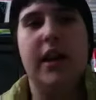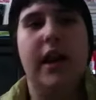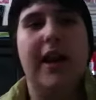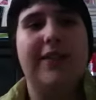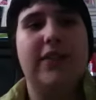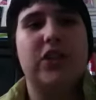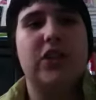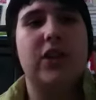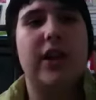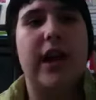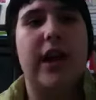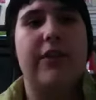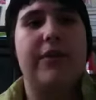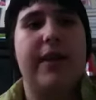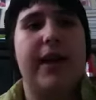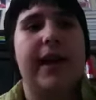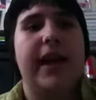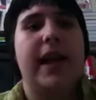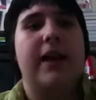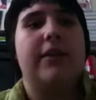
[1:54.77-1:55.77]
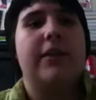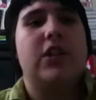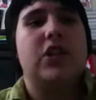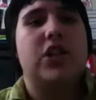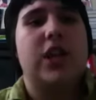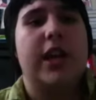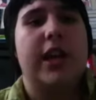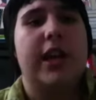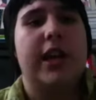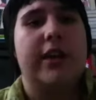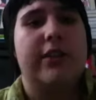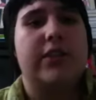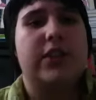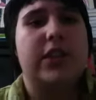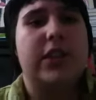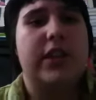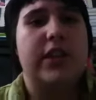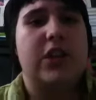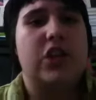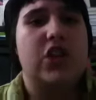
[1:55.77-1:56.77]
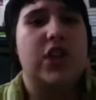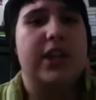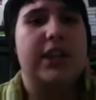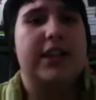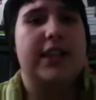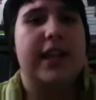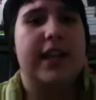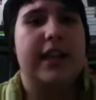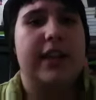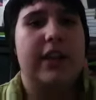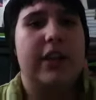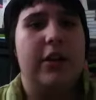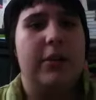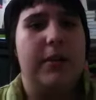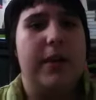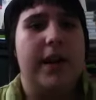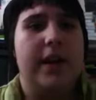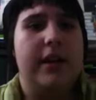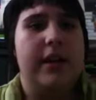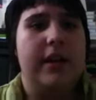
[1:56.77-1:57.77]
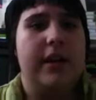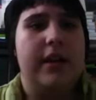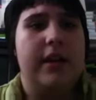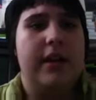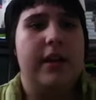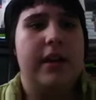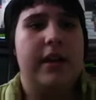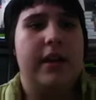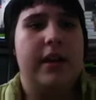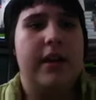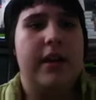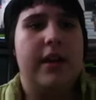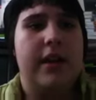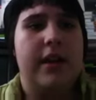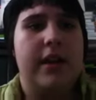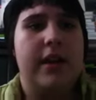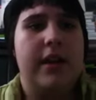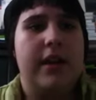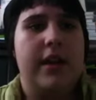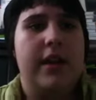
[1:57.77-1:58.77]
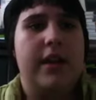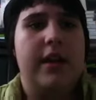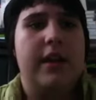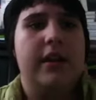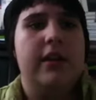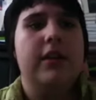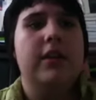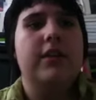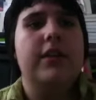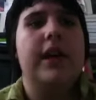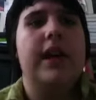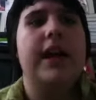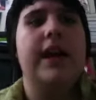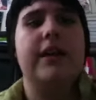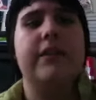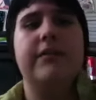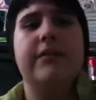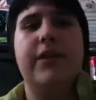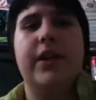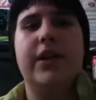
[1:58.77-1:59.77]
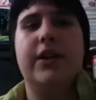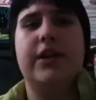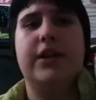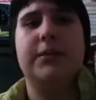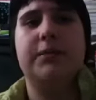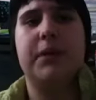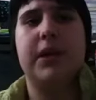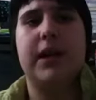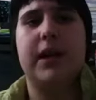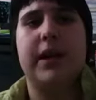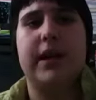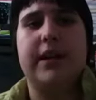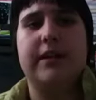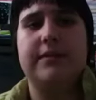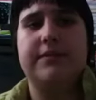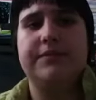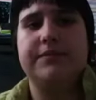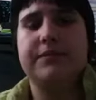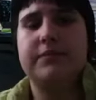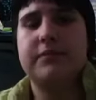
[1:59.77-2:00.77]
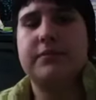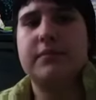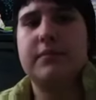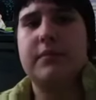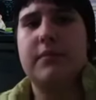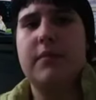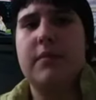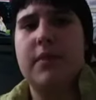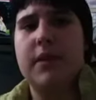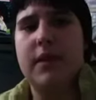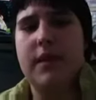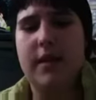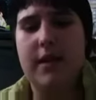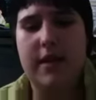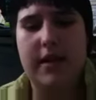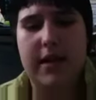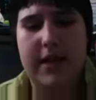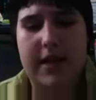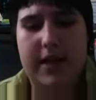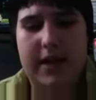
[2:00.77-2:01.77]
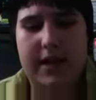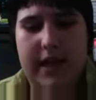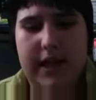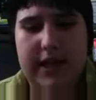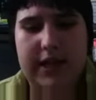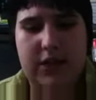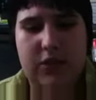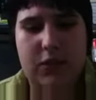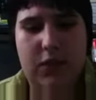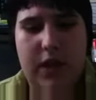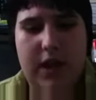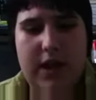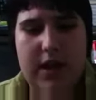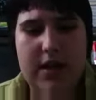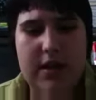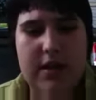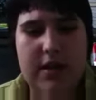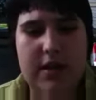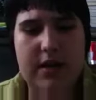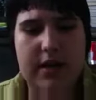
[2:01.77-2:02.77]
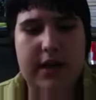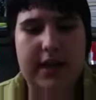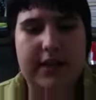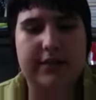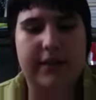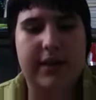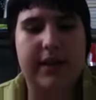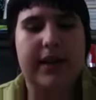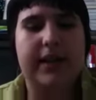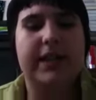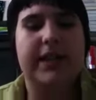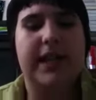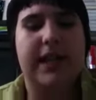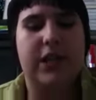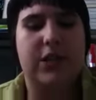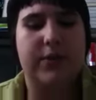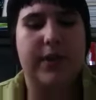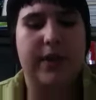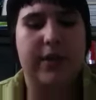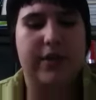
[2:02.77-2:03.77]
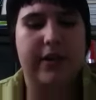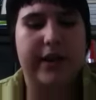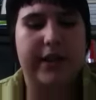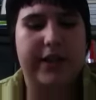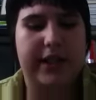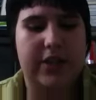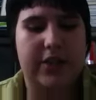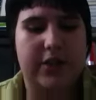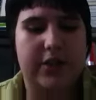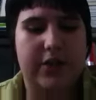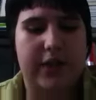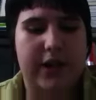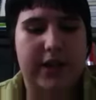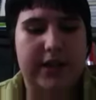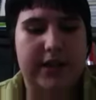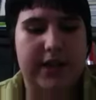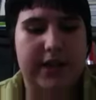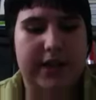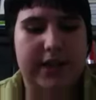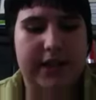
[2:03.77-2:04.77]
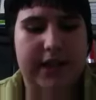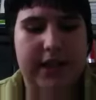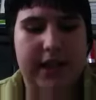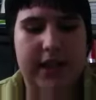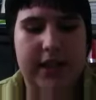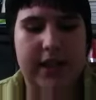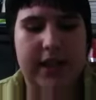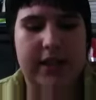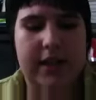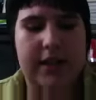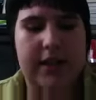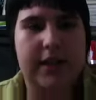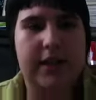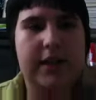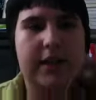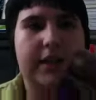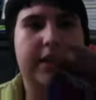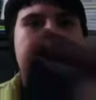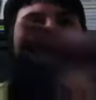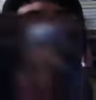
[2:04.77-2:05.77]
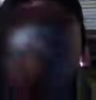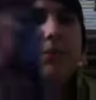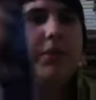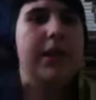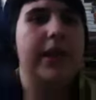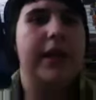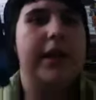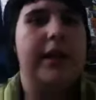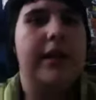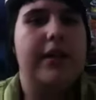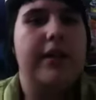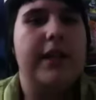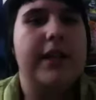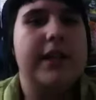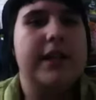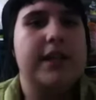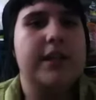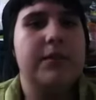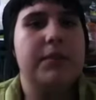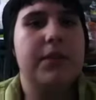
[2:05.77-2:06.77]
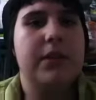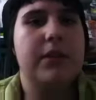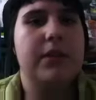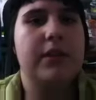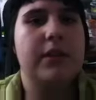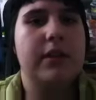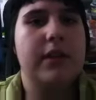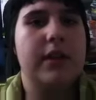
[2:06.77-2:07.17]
I'm sorry if my camera's shaking. I'm just going to adjust that a little bit. Okay, that looks pretty good. Next one, it's one of the selections by 20th Century Fox. Simply Irresistible.